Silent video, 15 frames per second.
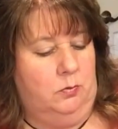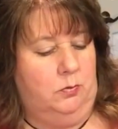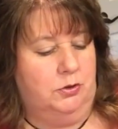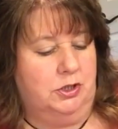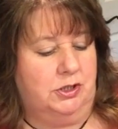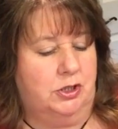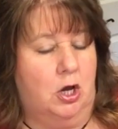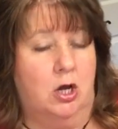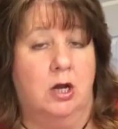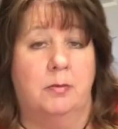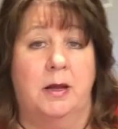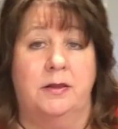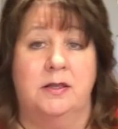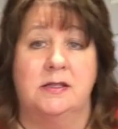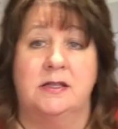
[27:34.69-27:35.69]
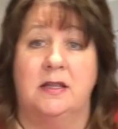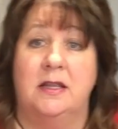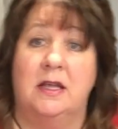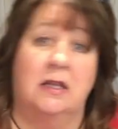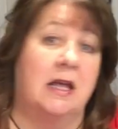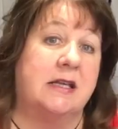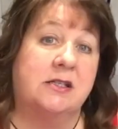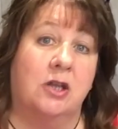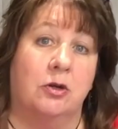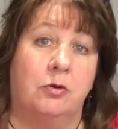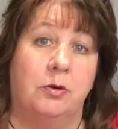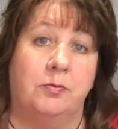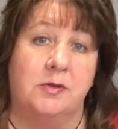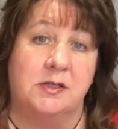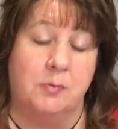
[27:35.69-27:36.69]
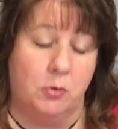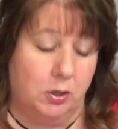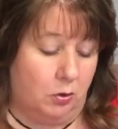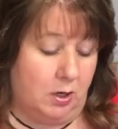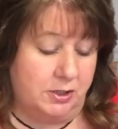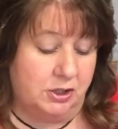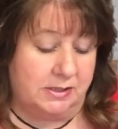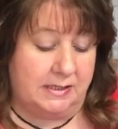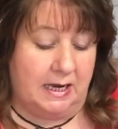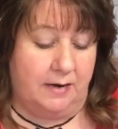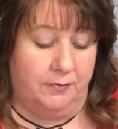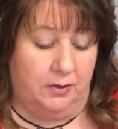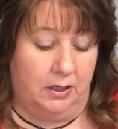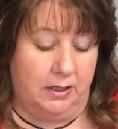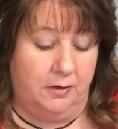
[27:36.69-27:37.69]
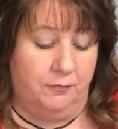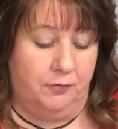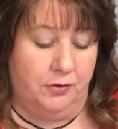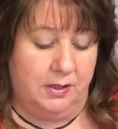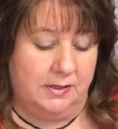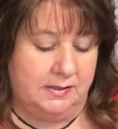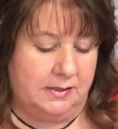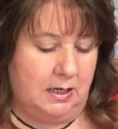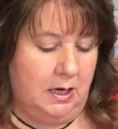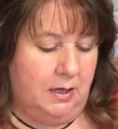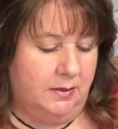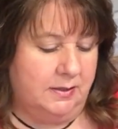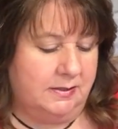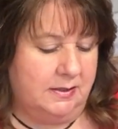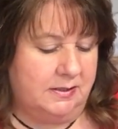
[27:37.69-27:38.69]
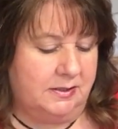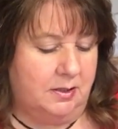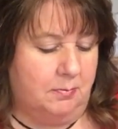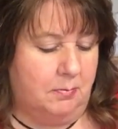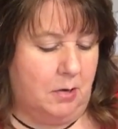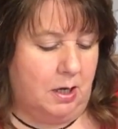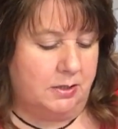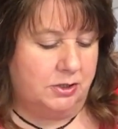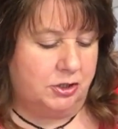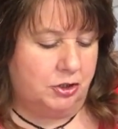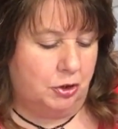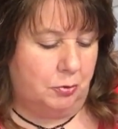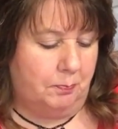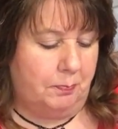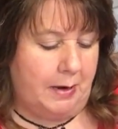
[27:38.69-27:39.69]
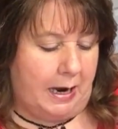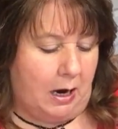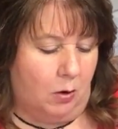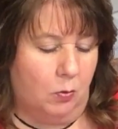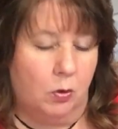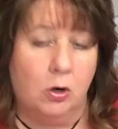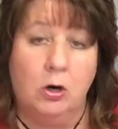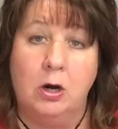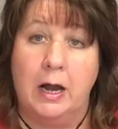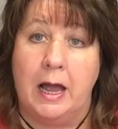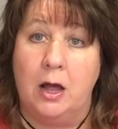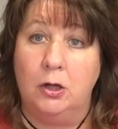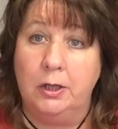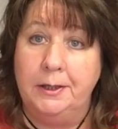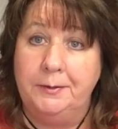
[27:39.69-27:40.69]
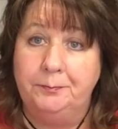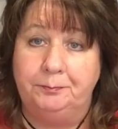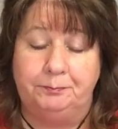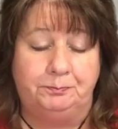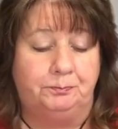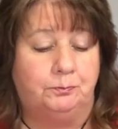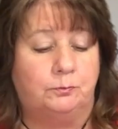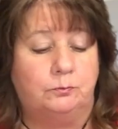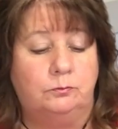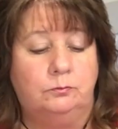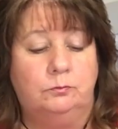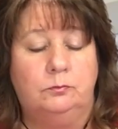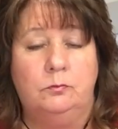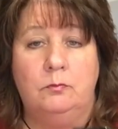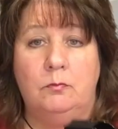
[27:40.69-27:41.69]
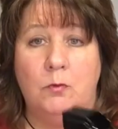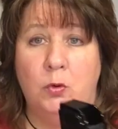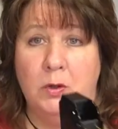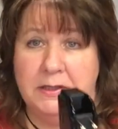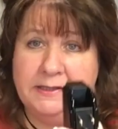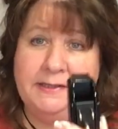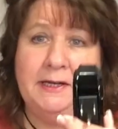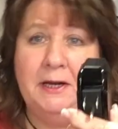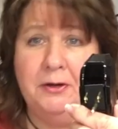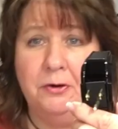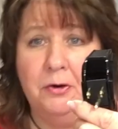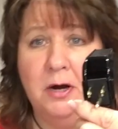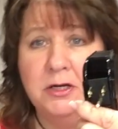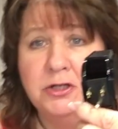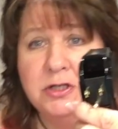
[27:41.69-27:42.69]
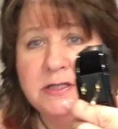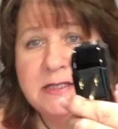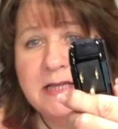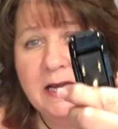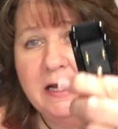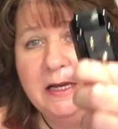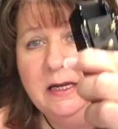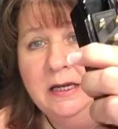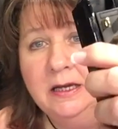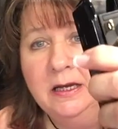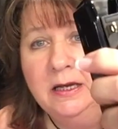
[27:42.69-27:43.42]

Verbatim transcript: We're just talking about this in the Alaska group this morning, or I just gave a link for this. This is the Monster Power outlet, or extender, I should say.